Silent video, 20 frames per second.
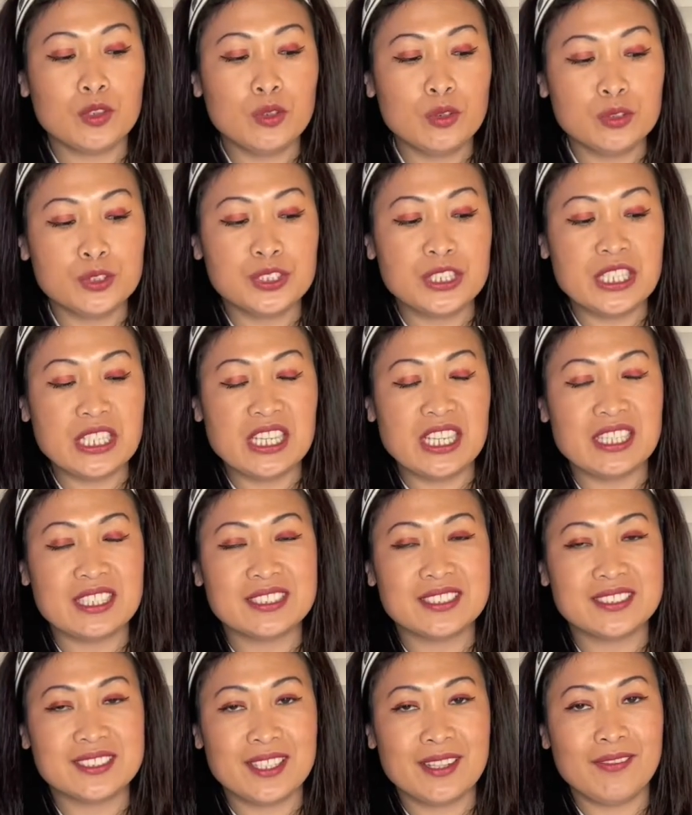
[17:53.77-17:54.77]
using a
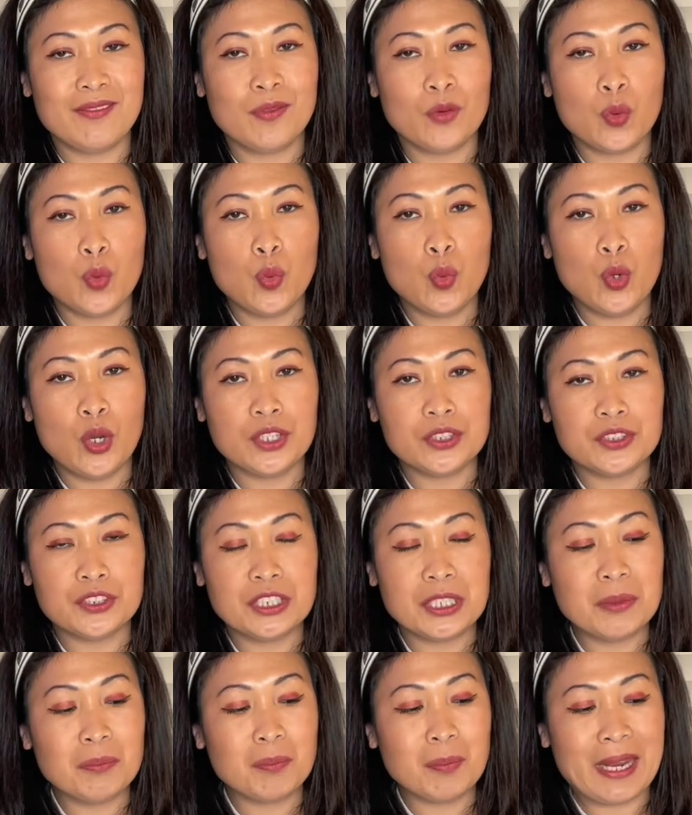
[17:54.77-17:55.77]

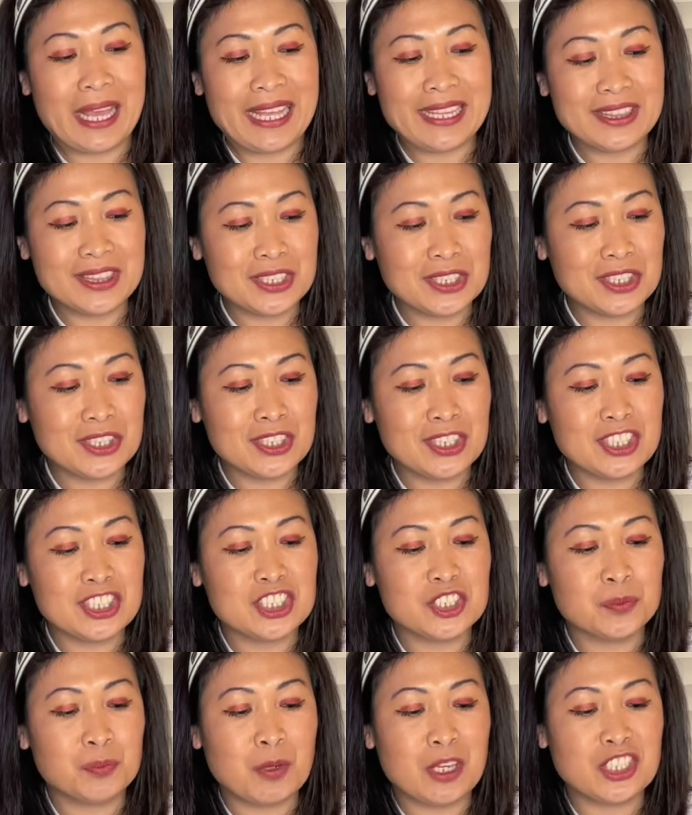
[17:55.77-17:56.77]
self-watering planter,
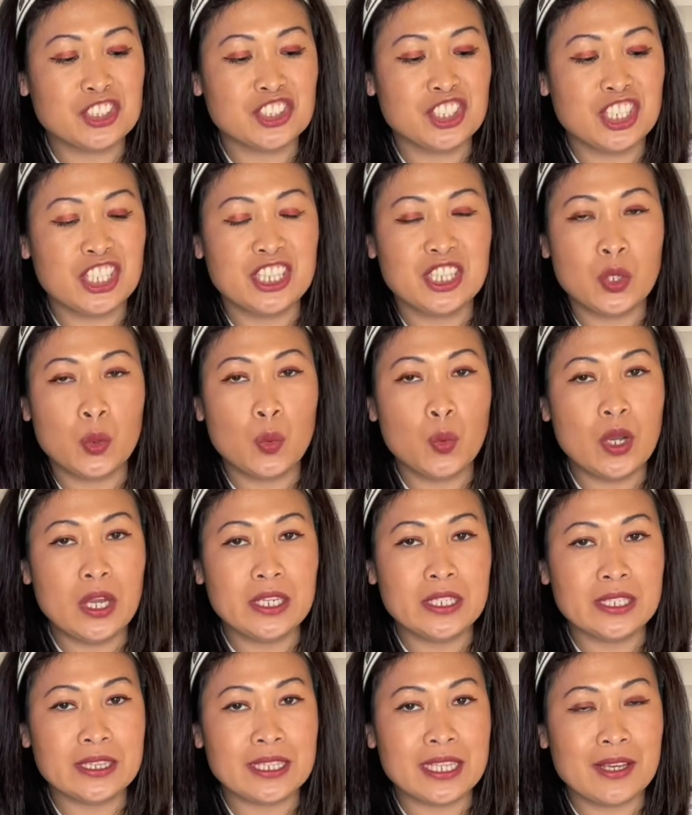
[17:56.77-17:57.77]
especially the
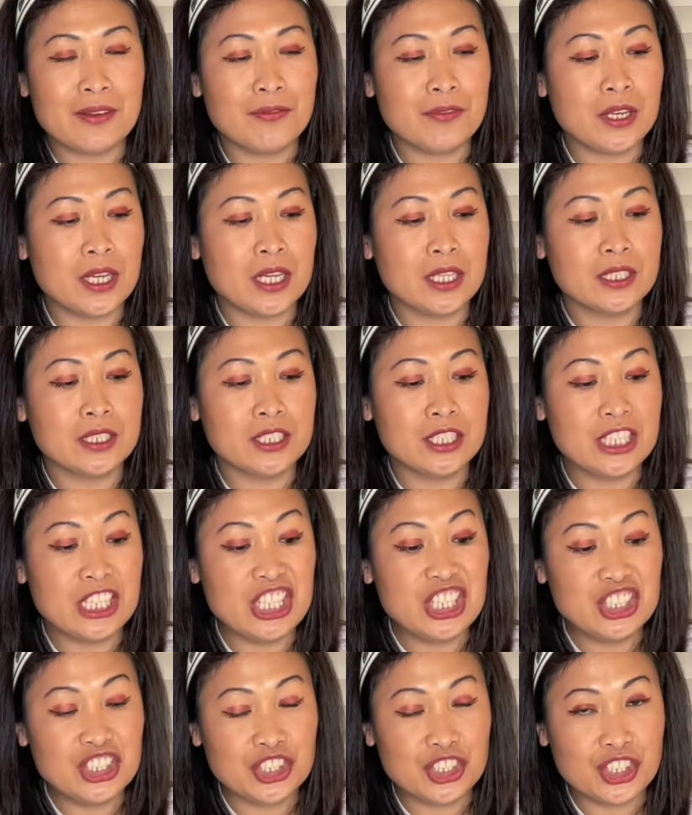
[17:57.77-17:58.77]
one that have an
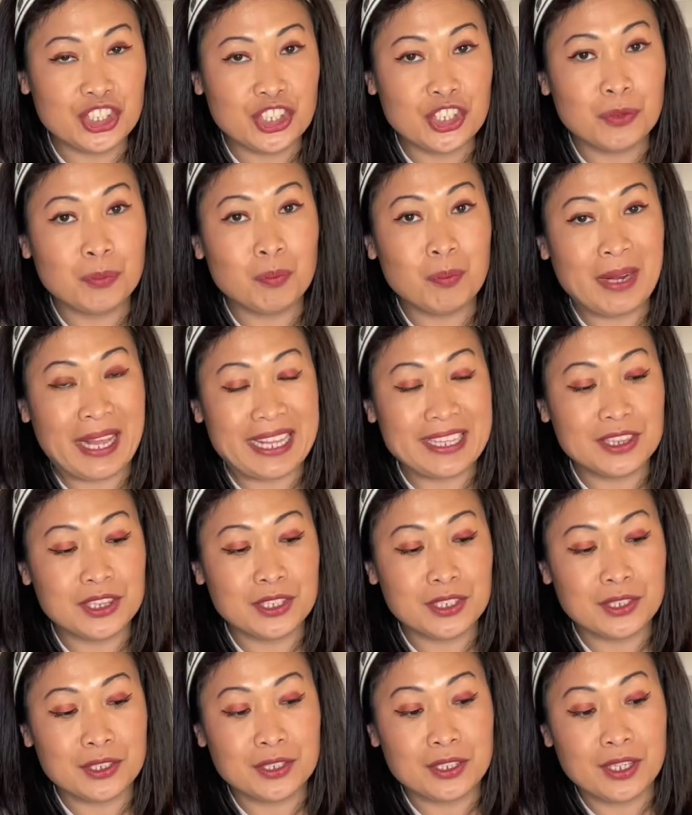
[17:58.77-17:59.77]
inner
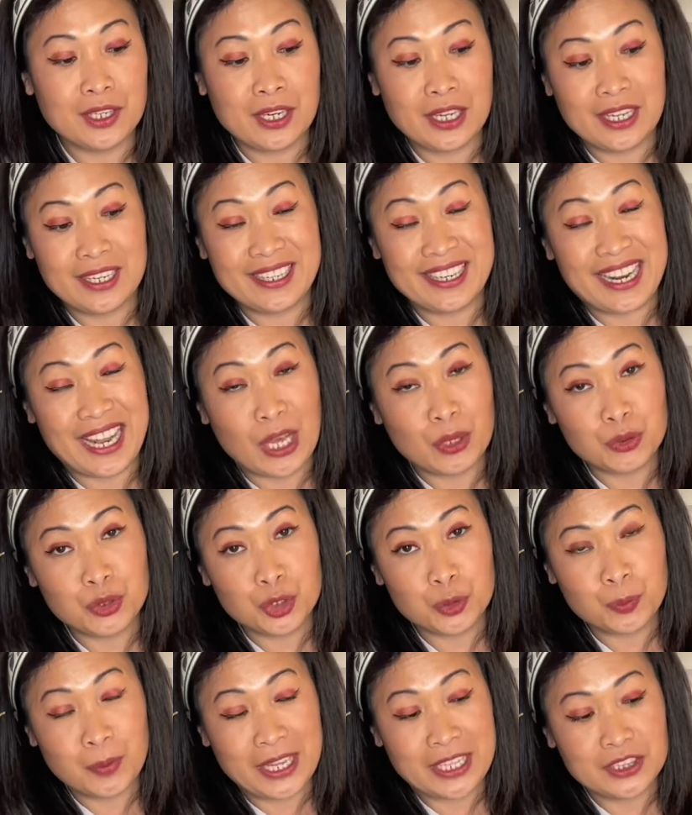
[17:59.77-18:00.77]
planter and an
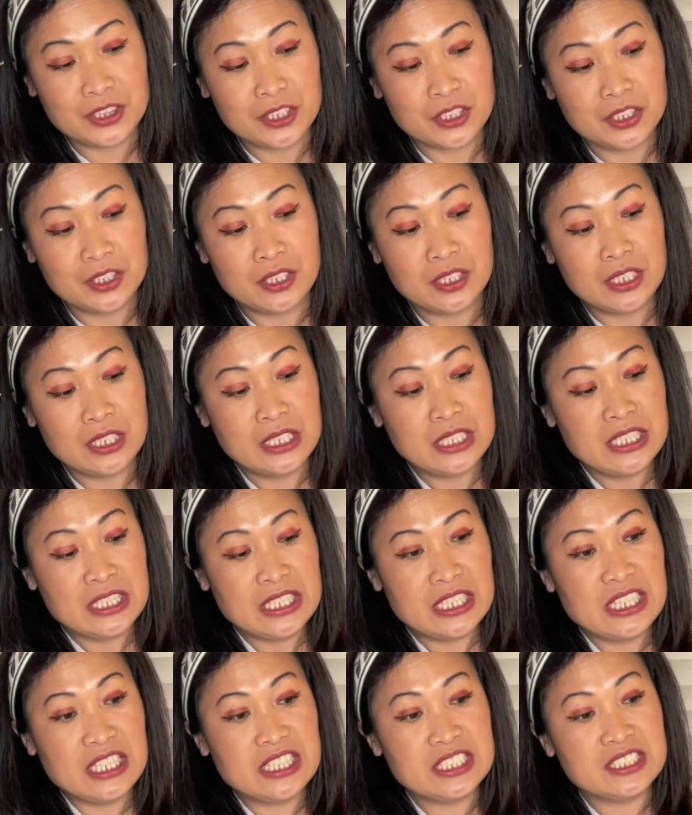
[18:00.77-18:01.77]
outer planter,
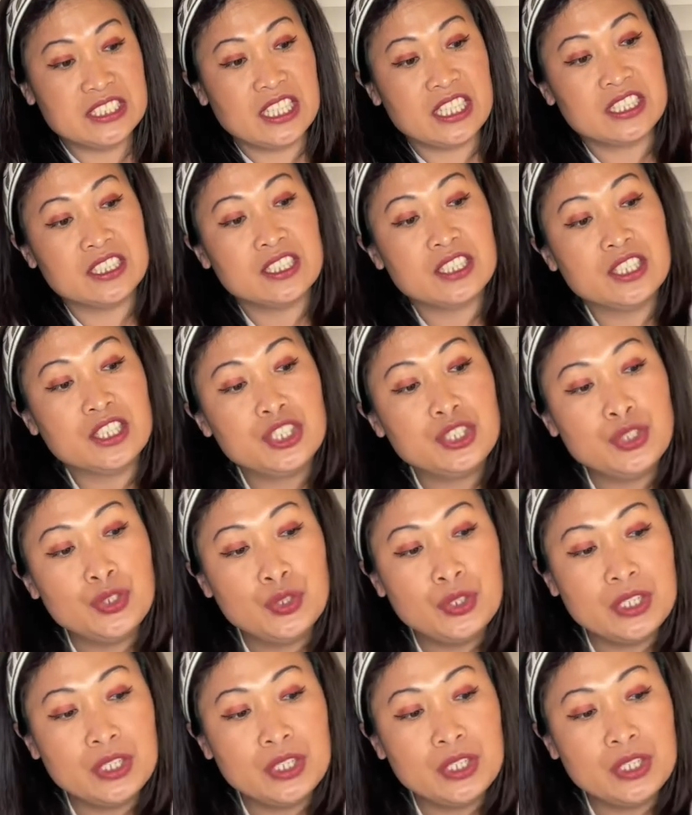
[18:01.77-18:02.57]
is that you